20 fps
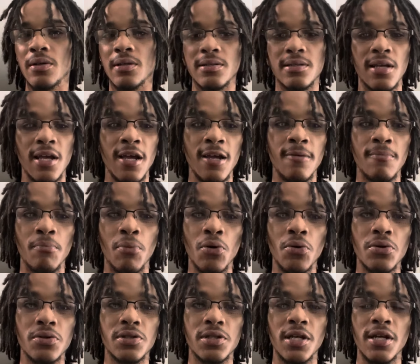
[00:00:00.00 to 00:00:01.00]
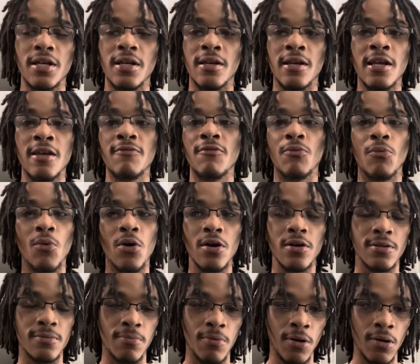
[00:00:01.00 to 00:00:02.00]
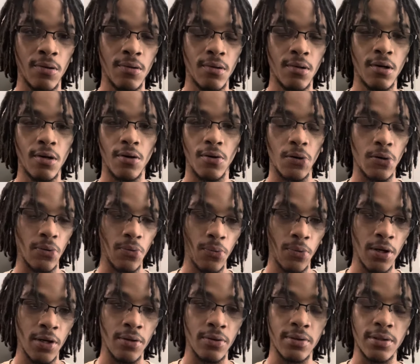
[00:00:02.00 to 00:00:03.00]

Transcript: the same bullshit and even worse, bro, on the real.